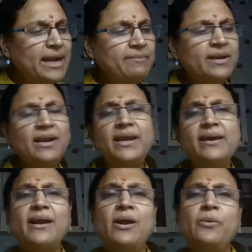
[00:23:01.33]

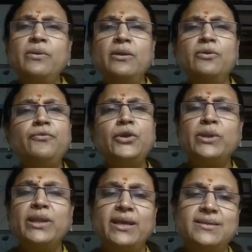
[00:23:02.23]
primarily around
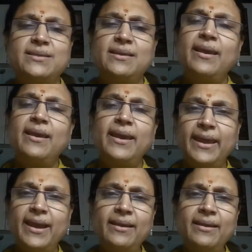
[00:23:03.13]
few things:
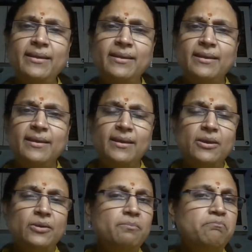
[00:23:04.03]
AI,
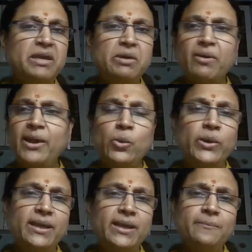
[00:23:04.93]

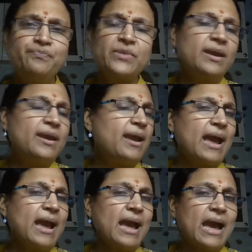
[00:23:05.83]
BYOD,
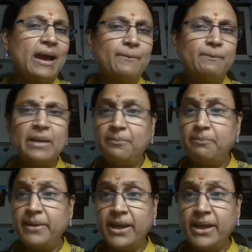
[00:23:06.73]

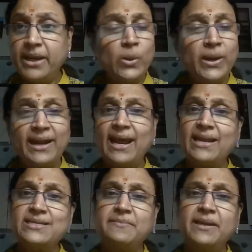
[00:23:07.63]
bring your own
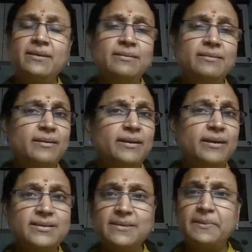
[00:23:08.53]
enhancement,
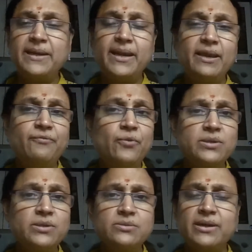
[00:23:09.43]
disability,
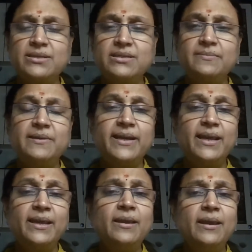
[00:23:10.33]
focus on
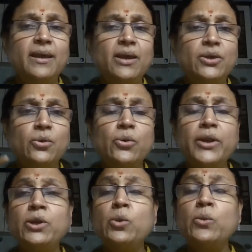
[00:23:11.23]
disability. You're
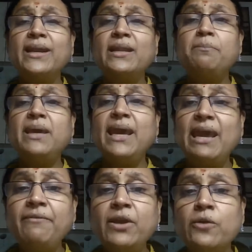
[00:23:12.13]
going to look at the
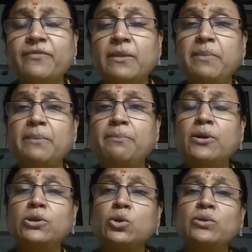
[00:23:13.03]
behavior of the
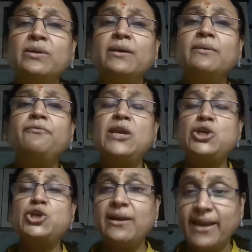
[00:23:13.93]
people through the
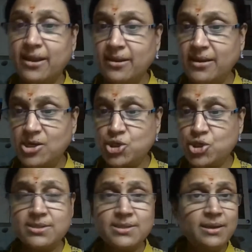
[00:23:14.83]
facial
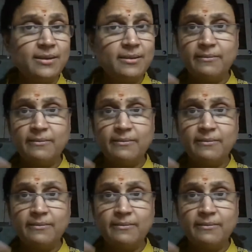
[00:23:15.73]
recognition,